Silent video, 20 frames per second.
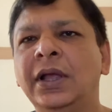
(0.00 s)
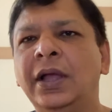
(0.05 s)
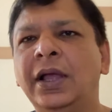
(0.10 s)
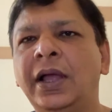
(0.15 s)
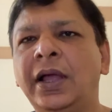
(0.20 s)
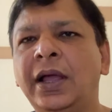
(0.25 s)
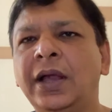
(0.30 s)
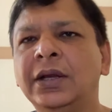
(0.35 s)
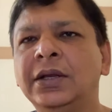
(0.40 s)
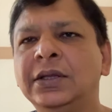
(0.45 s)

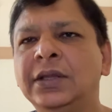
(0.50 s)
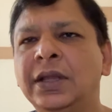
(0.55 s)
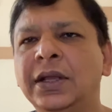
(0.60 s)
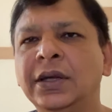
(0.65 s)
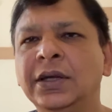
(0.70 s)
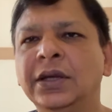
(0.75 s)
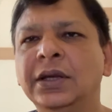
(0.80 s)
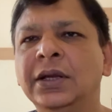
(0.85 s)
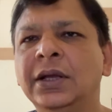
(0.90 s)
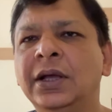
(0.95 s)
And
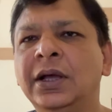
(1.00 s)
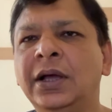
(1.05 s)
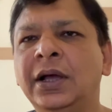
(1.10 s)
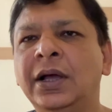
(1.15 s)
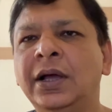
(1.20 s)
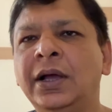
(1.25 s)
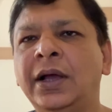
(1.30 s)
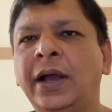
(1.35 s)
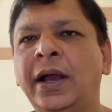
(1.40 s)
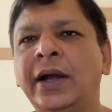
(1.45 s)
then
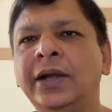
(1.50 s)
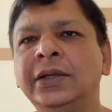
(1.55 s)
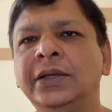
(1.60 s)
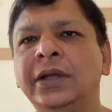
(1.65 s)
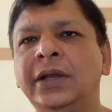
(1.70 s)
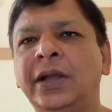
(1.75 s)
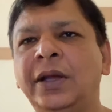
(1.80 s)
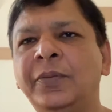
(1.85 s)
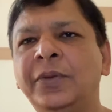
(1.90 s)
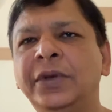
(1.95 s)
uh, at the
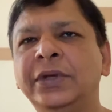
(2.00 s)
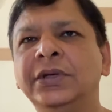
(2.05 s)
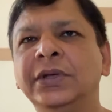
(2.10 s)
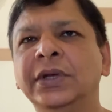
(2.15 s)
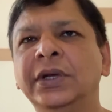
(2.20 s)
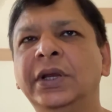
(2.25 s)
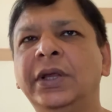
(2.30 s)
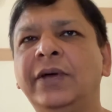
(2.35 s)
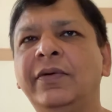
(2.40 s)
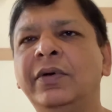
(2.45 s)

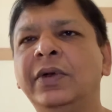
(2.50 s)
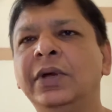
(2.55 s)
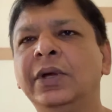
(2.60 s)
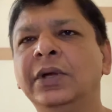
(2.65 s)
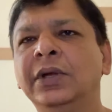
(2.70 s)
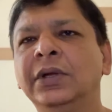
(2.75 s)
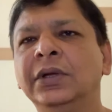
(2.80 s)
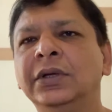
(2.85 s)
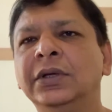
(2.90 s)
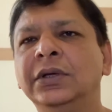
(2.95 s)
elaboration level,
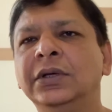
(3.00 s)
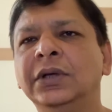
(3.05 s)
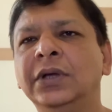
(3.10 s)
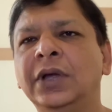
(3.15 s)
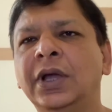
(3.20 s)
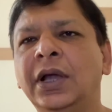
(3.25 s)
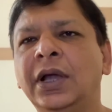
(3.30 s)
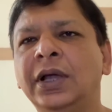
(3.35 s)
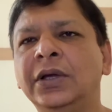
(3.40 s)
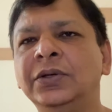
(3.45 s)

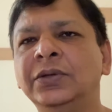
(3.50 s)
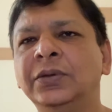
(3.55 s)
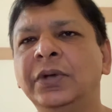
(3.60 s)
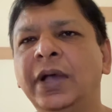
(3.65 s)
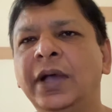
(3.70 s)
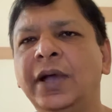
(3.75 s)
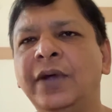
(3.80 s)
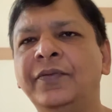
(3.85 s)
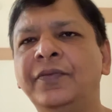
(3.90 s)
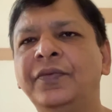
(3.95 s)
uh, you
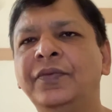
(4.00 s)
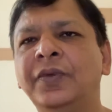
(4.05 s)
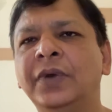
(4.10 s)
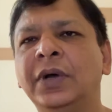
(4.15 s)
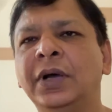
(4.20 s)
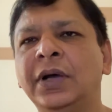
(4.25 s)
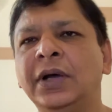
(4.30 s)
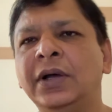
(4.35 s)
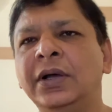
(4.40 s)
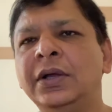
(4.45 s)
have
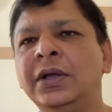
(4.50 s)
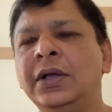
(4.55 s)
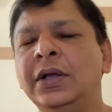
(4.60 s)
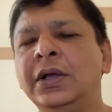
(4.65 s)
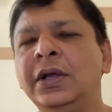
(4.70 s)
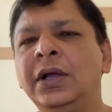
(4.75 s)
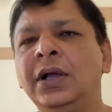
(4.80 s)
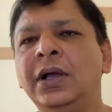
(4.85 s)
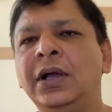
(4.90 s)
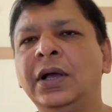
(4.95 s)
uh,
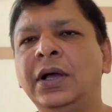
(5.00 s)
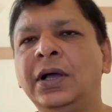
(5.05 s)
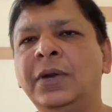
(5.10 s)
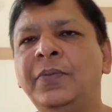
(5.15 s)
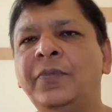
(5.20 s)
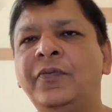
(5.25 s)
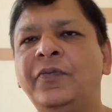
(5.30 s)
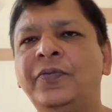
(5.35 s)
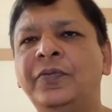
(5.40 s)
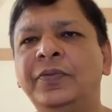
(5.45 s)
uh,
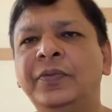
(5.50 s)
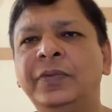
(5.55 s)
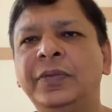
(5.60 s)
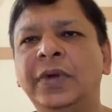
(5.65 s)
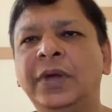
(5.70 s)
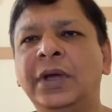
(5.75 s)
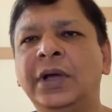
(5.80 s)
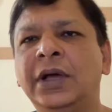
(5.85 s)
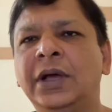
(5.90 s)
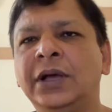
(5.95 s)

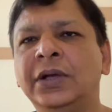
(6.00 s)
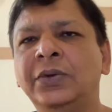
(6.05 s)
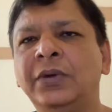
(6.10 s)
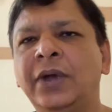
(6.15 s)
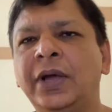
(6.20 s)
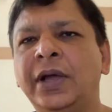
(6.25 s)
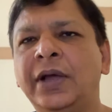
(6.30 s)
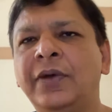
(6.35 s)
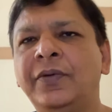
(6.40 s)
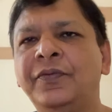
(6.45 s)
uh, you
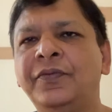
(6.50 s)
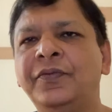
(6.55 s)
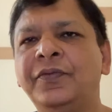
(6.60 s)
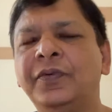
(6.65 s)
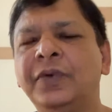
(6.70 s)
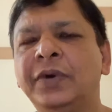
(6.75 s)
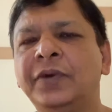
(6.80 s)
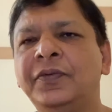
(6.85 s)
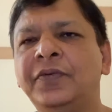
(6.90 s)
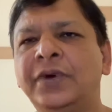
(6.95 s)
have
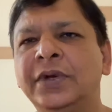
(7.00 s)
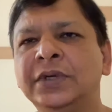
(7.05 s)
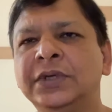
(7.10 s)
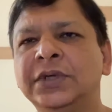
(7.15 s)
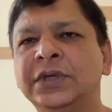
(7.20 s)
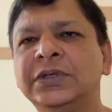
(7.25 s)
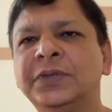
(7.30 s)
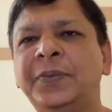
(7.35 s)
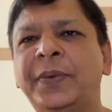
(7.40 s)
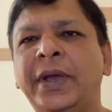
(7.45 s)

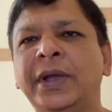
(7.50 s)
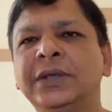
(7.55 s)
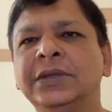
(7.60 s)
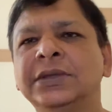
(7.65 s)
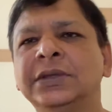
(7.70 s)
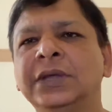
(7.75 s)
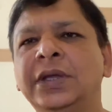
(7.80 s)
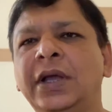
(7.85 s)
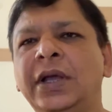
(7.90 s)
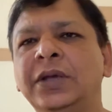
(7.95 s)
function specs
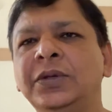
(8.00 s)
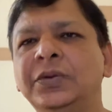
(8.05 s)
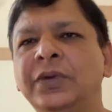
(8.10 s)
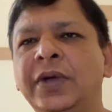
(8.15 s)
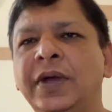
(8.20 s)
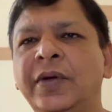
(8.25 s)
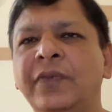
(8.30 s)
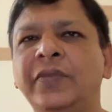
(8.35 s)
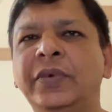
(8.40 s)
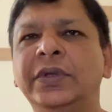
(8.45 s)
and you
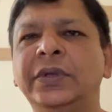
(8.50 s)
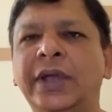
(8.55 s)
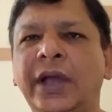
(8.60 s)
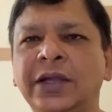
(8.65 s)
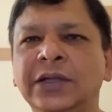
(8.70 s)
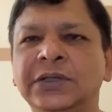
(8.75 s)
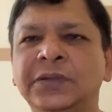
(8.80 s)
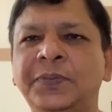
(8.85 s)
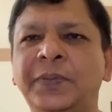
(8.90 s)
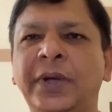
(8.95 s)
have
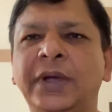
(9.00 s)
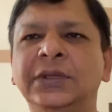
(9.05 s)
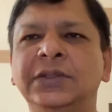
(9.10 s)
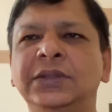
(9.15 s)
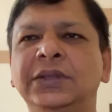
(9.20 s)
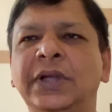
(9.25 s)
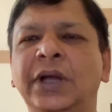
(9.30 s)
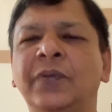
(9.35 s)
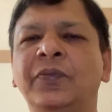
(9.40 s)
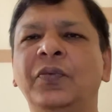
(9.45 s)
design specs
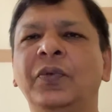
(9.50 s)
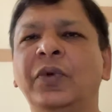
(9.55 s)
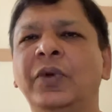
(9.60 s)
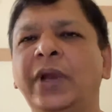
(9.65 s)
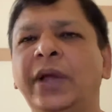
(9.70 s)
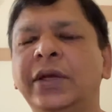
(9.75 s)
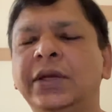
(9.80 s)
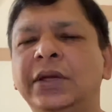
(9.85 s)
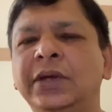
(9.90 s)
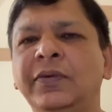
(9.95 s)
that
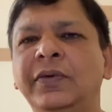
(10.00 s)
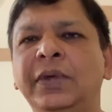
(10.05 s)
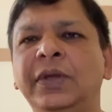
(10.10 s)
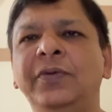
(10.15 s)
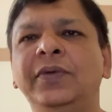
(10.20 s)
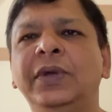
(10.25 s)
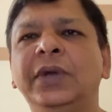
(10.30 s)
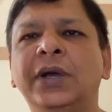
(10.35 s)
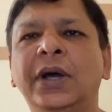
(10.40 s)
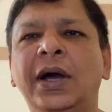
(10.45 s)
collectively
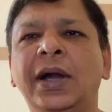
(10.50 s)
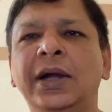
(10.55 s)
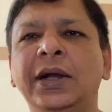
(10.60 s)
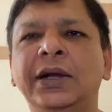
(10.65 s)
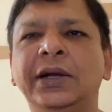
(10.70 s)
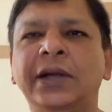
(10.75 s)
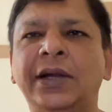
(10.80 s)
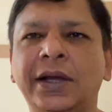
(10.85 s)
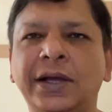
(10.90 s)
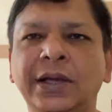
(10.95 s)
we call
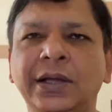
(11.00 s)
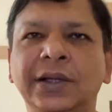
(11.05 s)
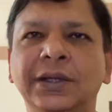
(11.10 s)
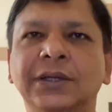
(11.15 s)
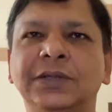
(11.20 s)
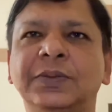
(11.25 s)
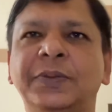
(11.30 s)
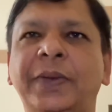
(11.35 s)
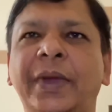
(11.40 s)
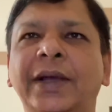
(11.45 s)
it technical
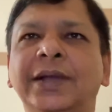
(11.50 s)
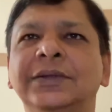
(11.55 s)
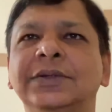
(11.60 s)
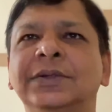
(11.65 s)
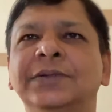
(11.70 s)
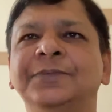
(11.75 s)
specs.